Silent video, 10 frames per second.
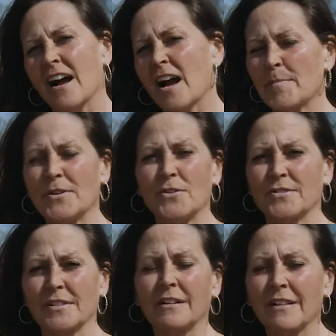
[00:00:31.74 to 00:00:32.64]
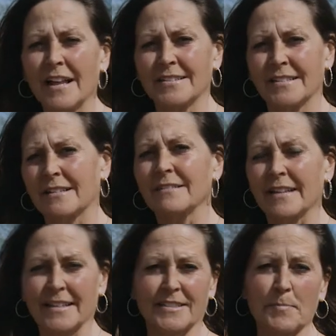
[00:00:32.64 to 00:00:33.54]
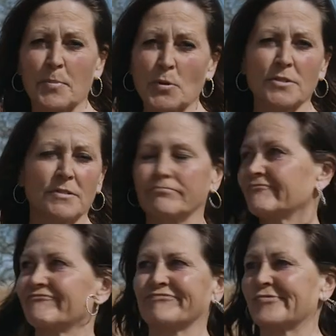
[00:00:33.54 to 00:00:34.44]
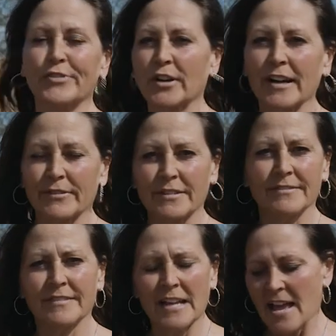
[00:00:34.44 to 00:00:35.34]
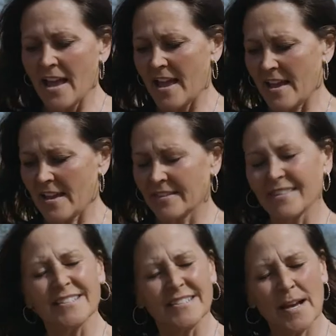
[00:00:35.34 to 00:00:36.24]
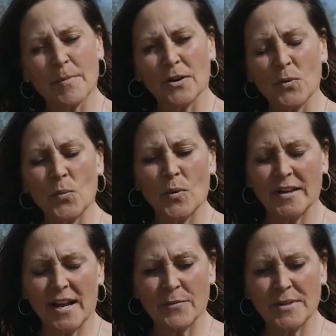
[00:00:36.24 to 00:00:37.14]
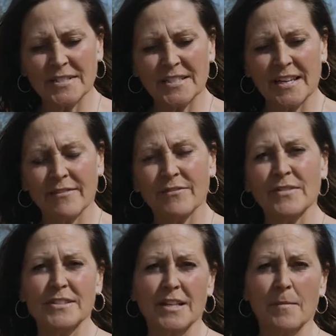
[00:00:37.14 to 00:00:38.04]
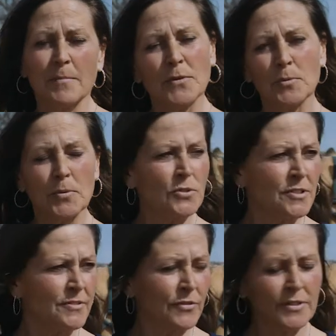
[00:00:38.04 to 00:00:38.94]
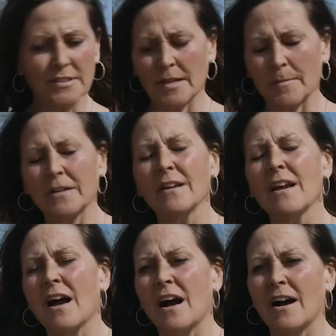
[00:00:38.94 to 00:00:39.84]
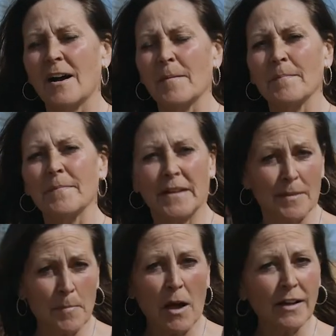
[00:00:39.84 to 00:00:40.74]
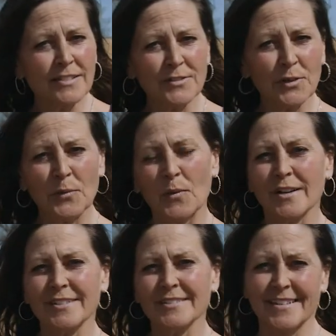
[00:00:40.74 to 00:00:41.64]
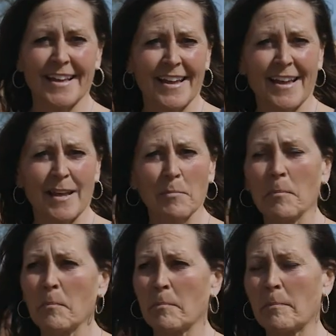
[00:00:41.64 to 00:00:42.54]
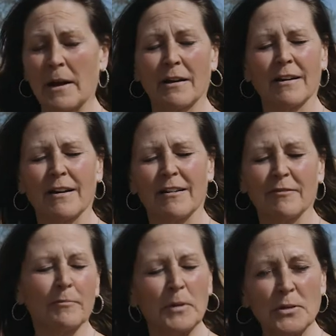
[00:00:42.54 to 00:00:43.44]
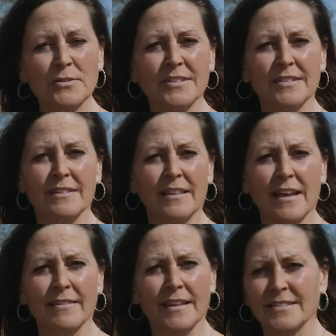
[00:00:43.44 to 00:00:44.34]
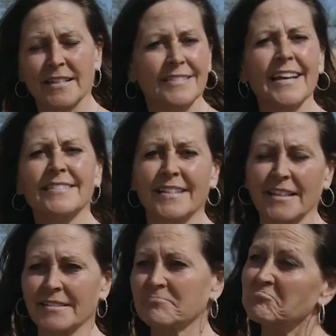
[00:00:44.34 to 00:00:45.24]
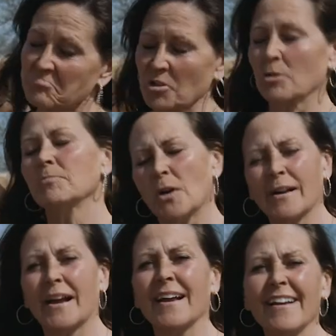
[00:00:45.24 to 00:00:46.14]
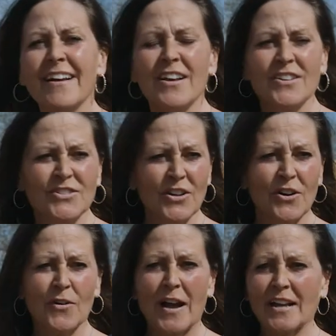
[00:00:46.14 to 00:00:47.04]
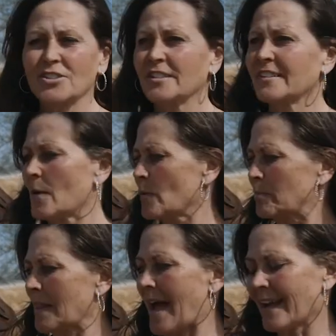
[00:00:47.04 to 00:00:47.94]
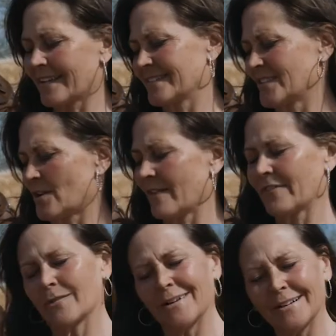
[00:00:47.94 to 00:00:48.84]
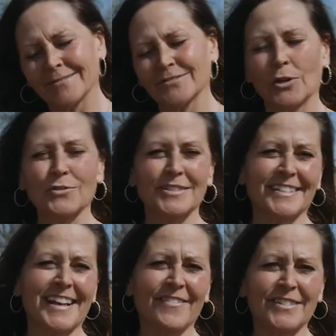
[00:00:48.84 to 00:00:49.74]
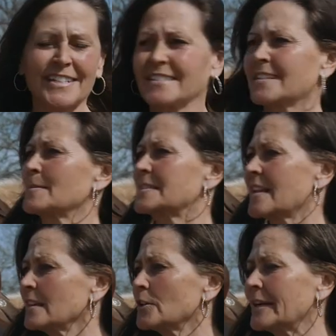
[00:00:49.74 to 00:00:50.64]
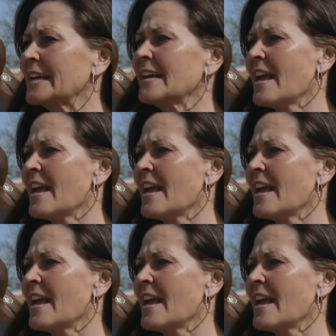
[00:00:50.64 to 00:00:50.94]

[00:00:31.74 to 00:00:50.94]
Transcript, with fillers: I've been using classic legacy boots forever. And this summer, when I received some new boots for the summer, um, in the box there was a pair of boots that they just said, test these. So, okay. So actually, and they were black, so I figured, well, Rose is gonna have to test them instead of Louie.